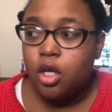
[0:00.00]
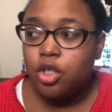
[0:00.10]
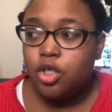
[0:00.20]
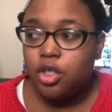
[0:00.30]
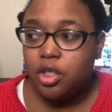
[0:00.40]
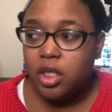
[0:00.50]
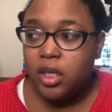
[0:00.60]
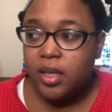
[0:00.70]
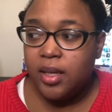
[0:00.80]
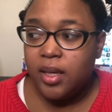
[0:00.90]

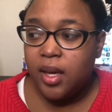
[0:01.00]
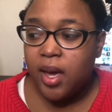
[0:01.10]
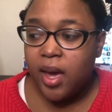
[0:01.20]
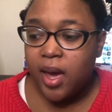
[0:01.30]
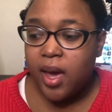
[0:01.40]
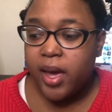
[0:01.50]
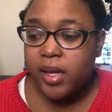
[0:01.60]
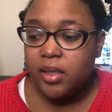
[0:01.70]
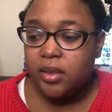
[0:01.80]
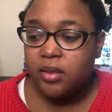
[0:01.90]
she
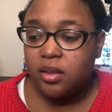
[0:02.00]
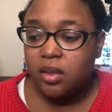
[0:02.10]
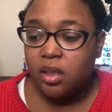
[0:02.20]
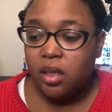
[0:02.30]
has